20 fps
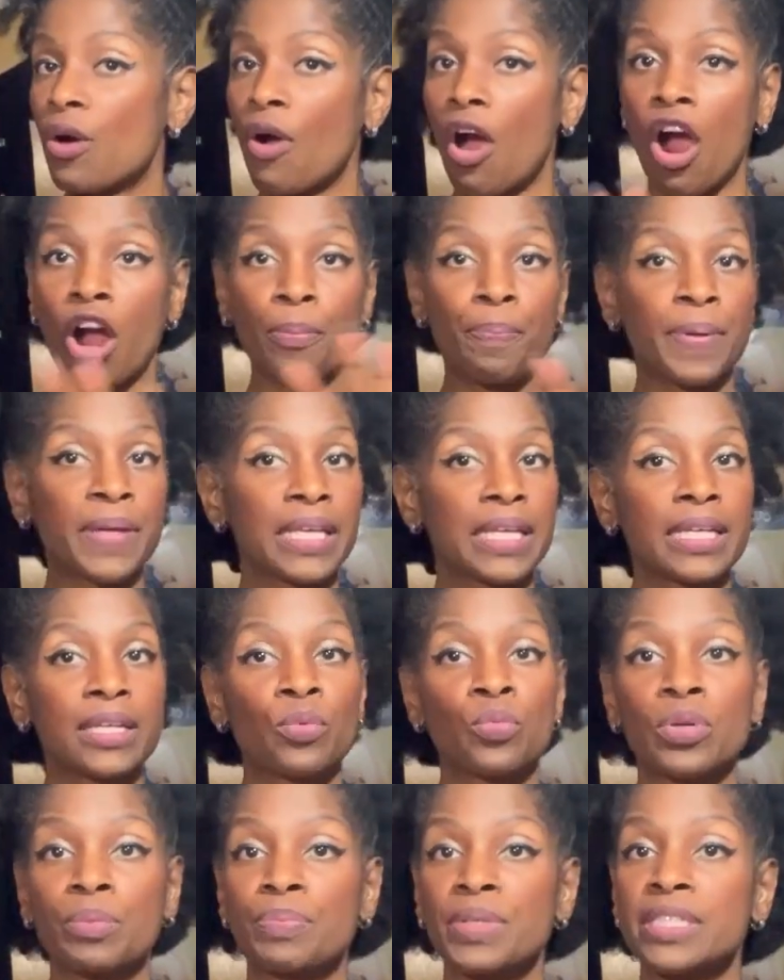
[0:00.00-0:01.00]

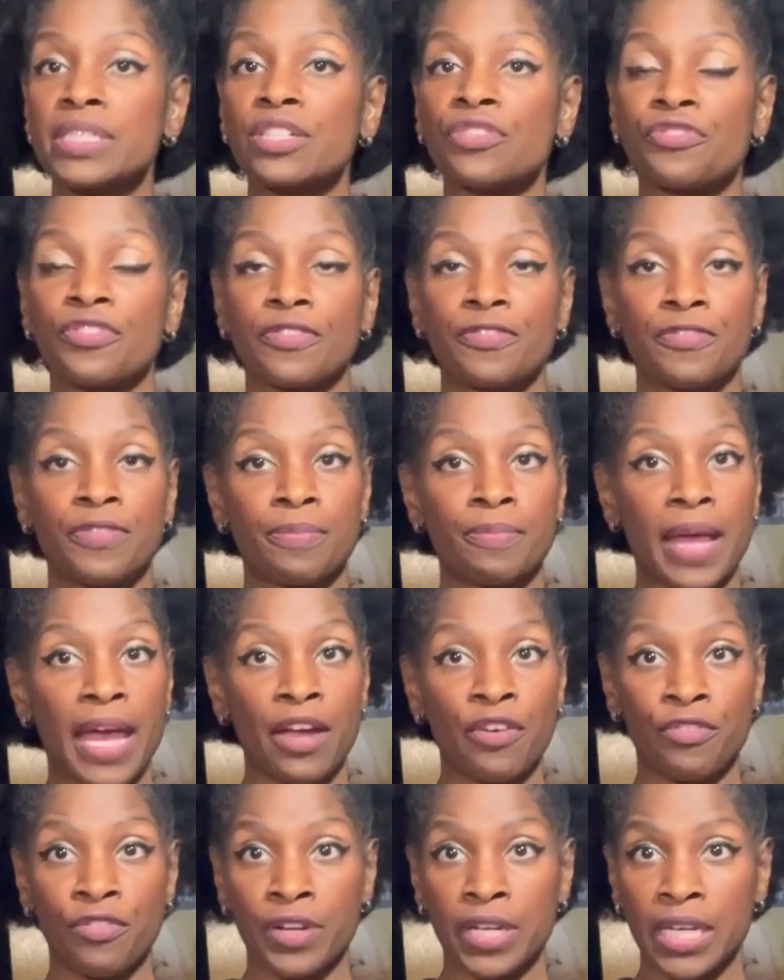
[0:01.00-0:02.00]
RPE will be different from
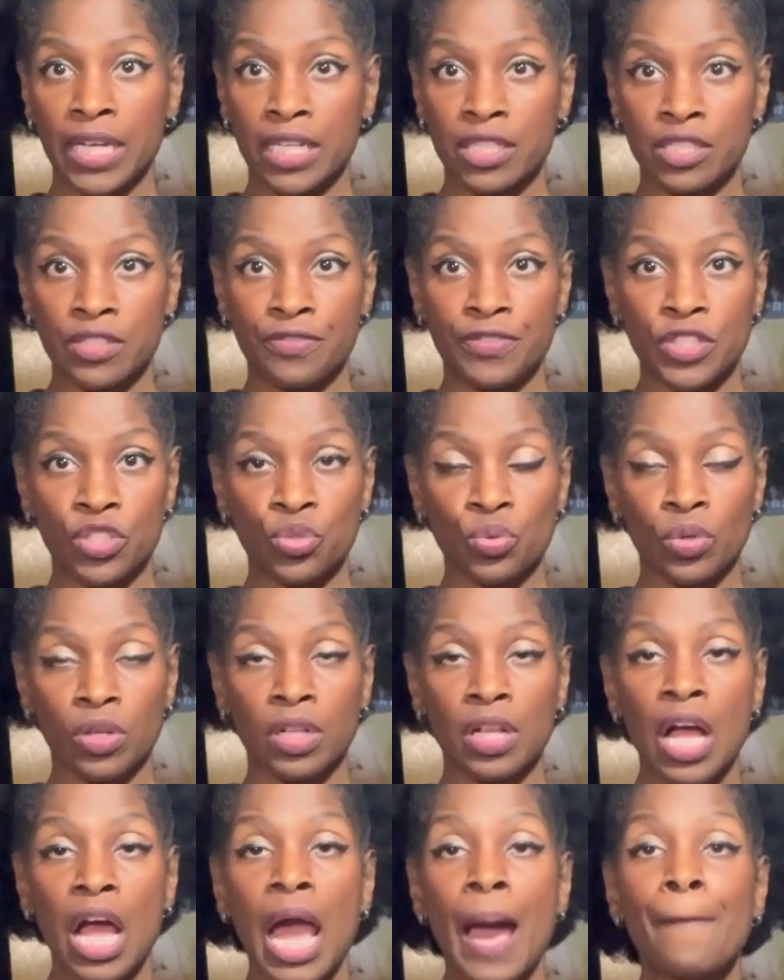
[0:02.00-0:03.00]
every
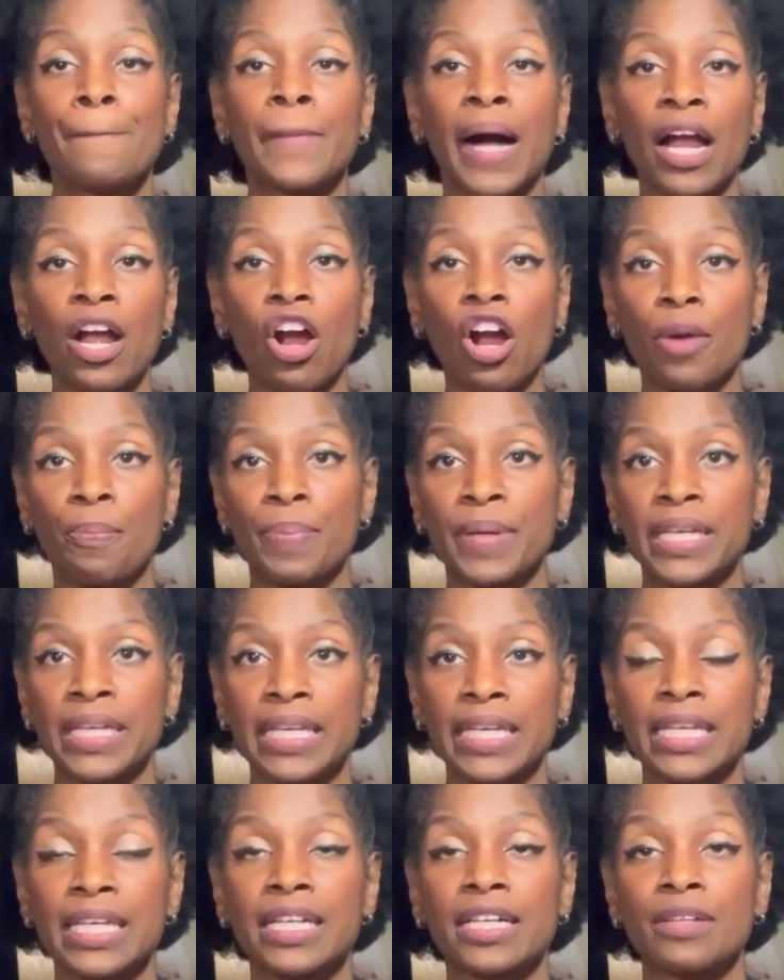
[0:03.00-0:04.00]
individual. My
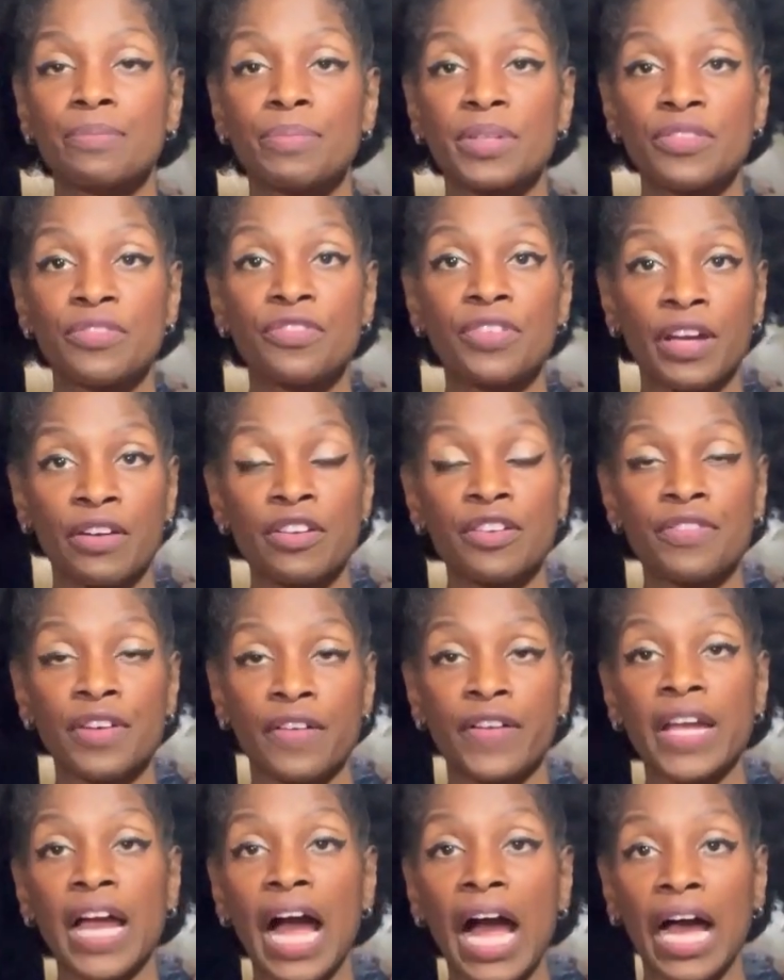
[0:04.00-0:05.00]
RPE could be very,
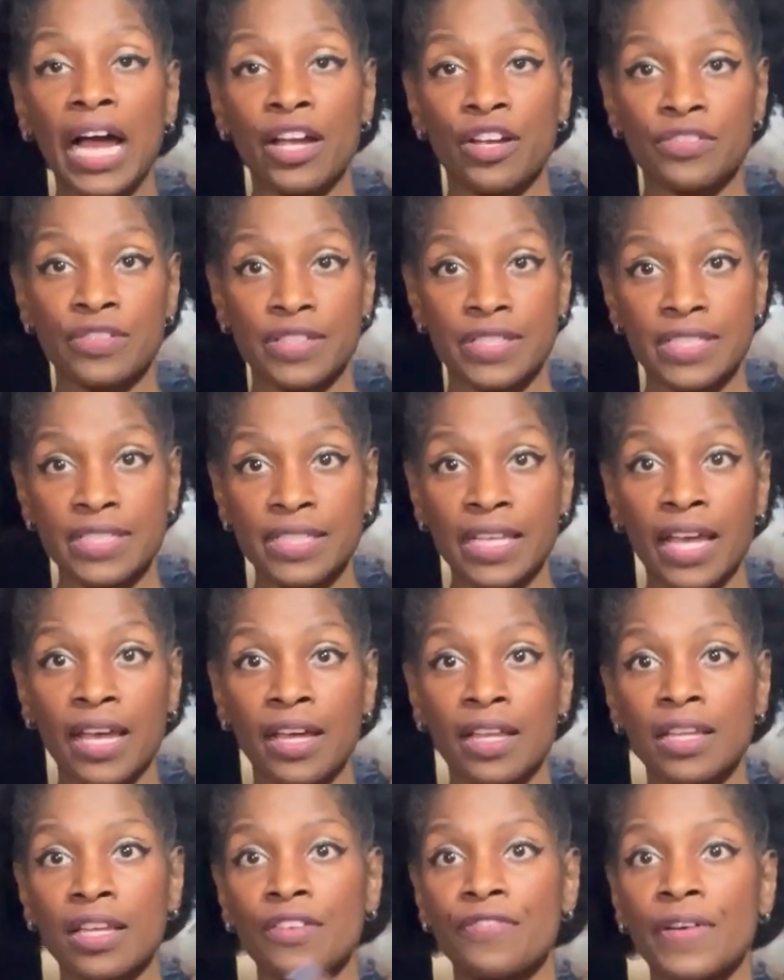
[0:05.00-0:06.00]
very high on the
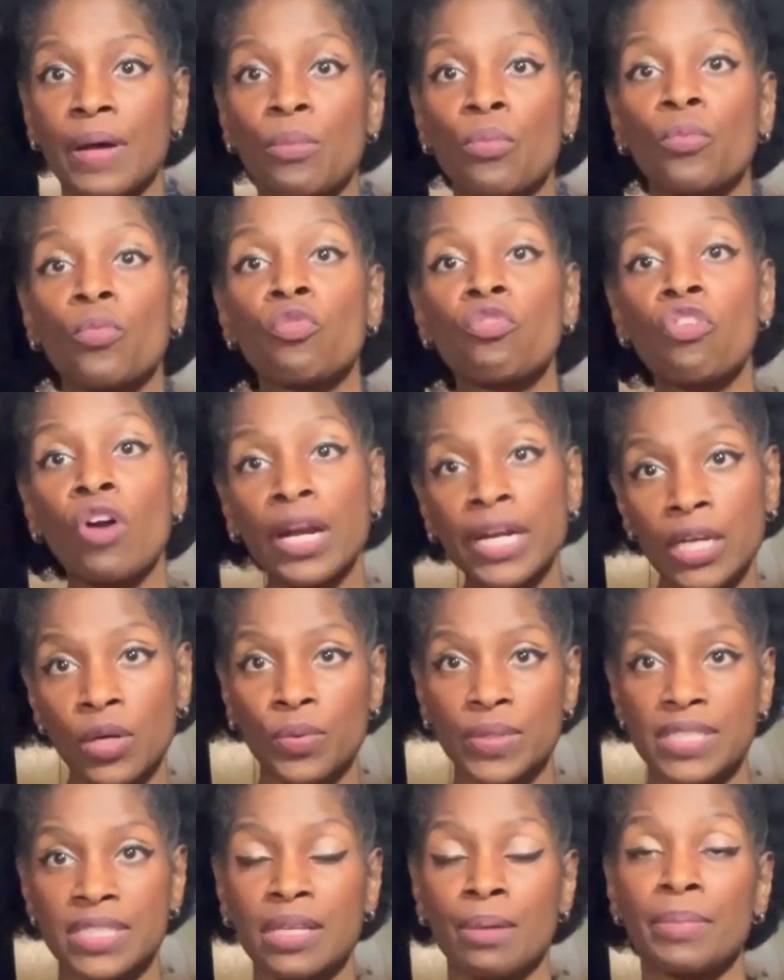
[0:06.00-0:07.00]
scale if I'm running
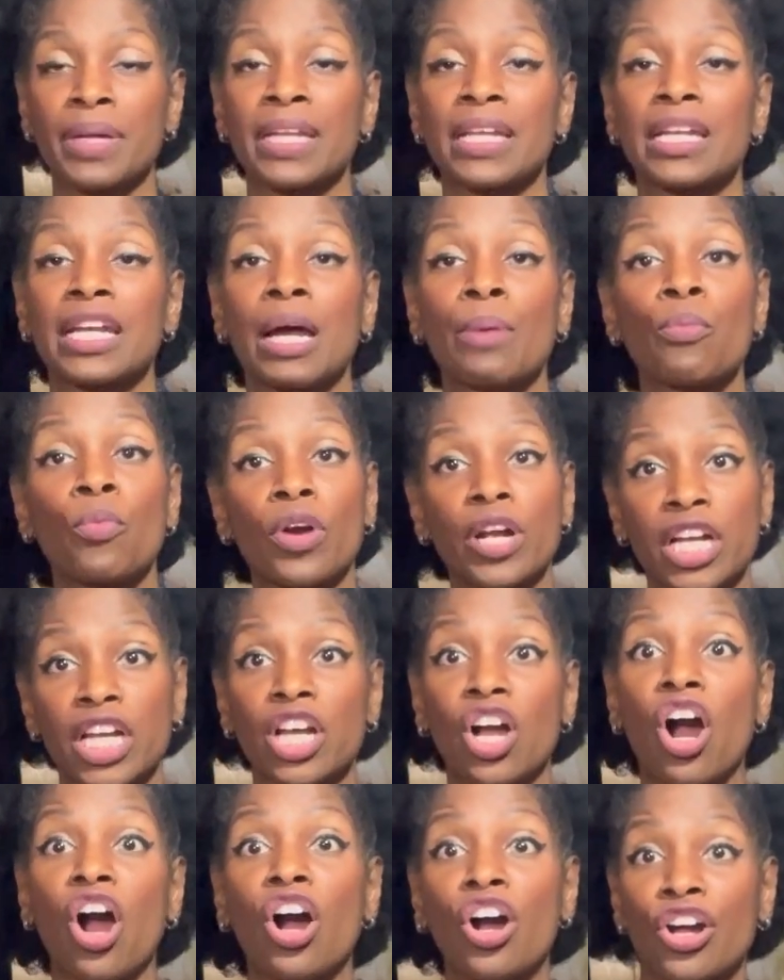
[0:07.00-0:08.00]
with somebody and I'm working
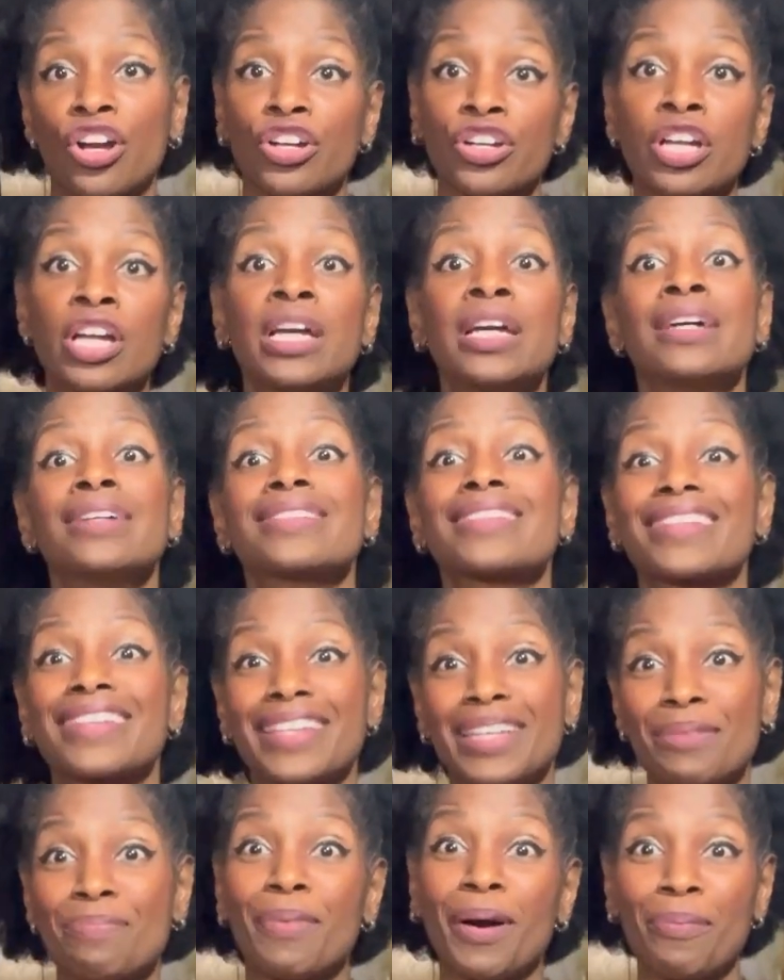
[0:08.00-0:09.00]
hard to
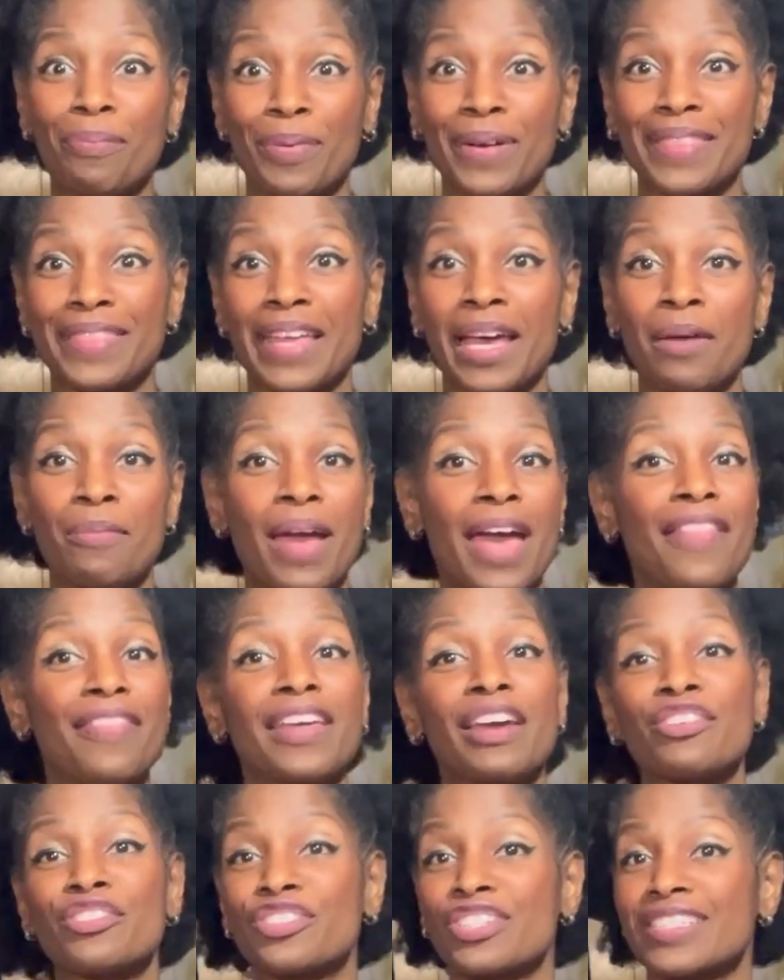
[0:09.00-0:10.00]
keep up with them and
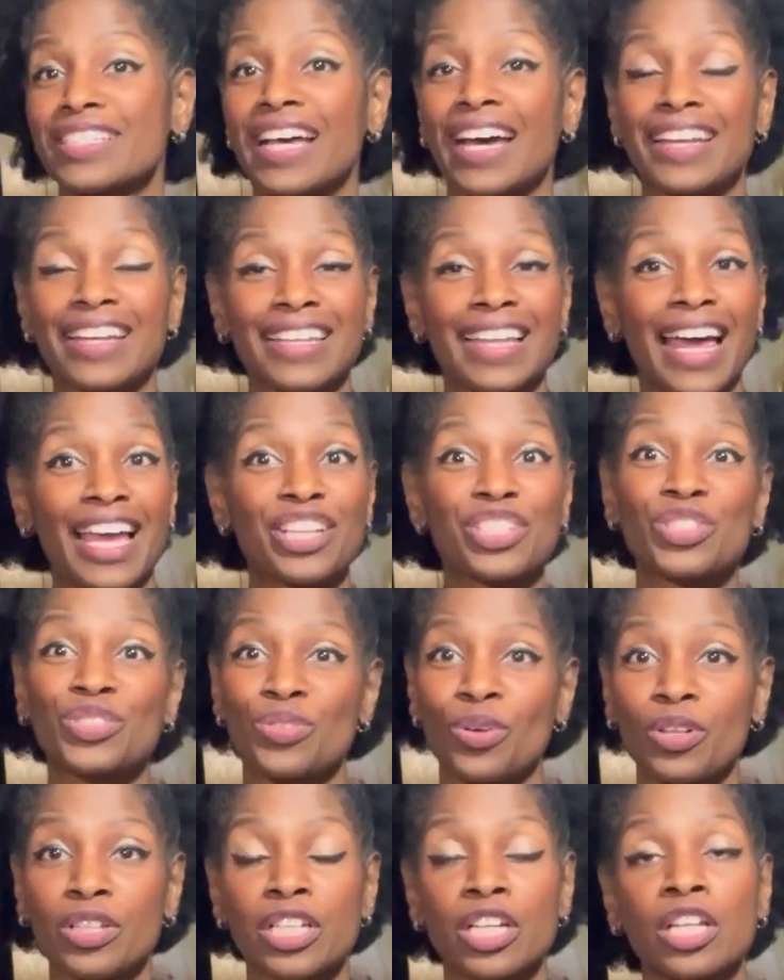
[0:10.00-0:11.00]
they're just kind of like
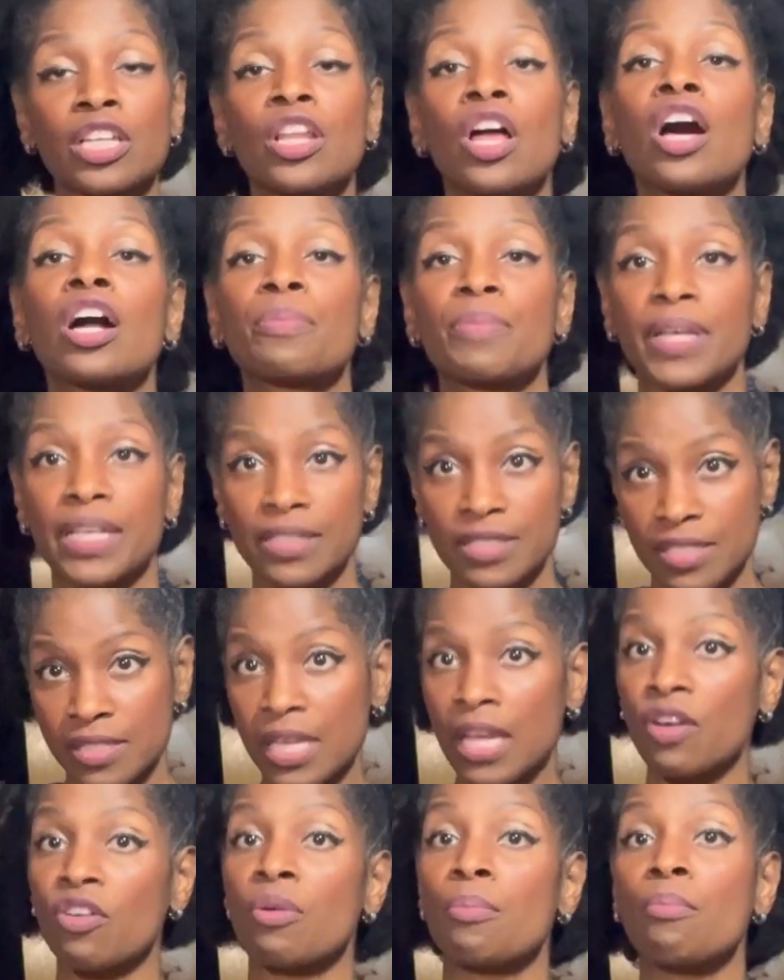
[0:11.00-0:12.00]
strolling along because
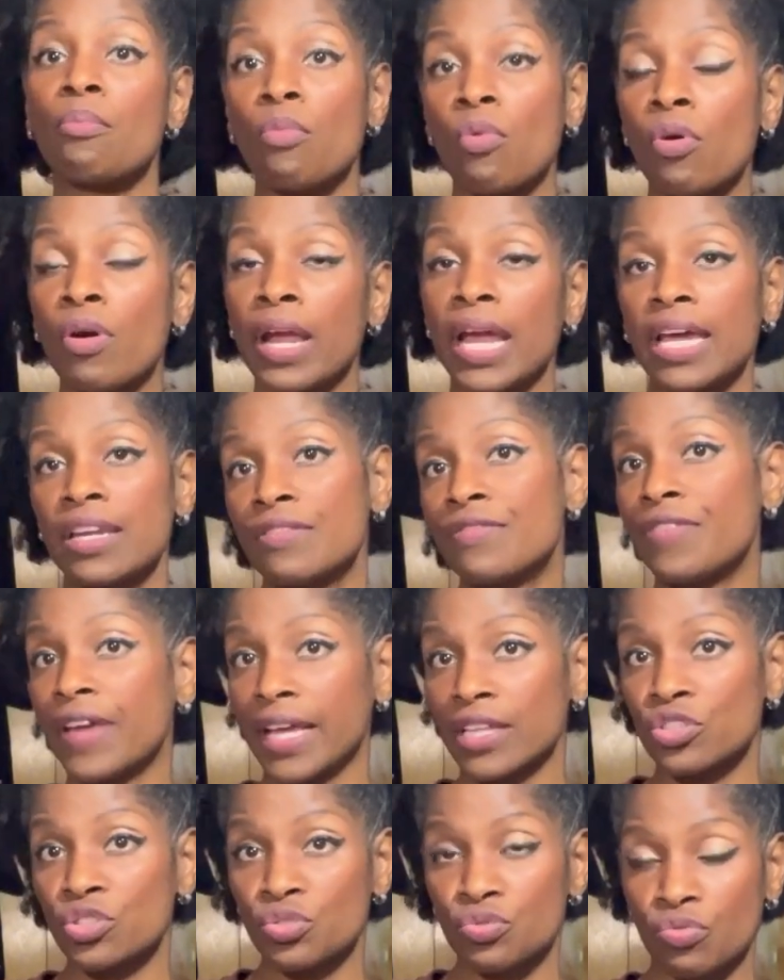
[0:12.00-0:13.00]
they're a more
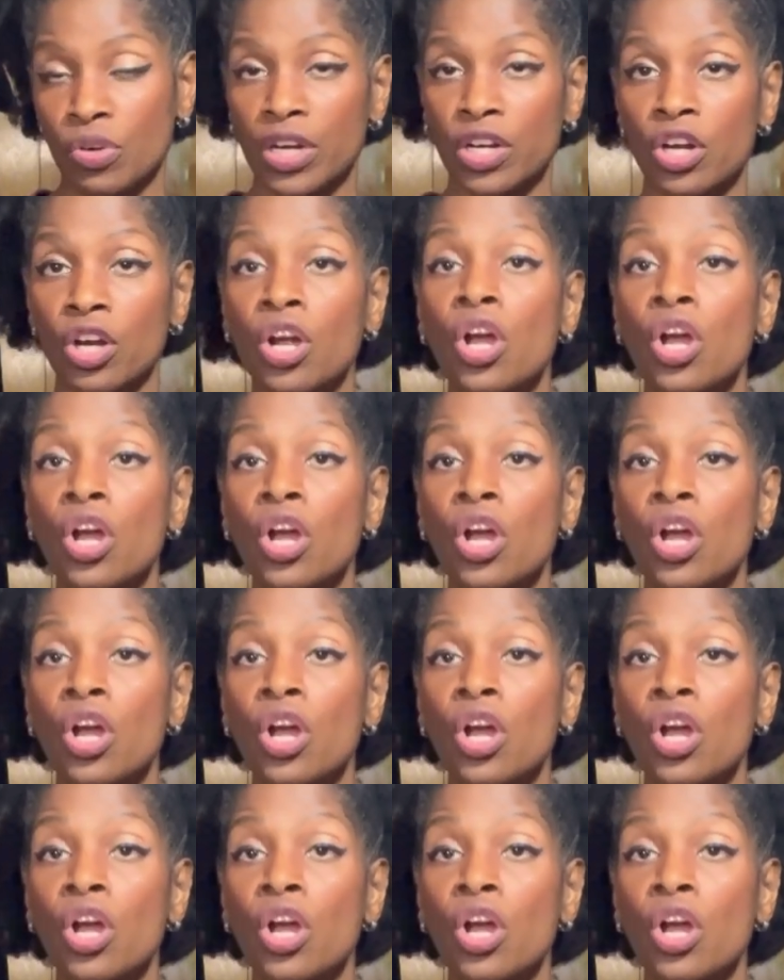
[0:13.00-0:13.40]
advanced runner.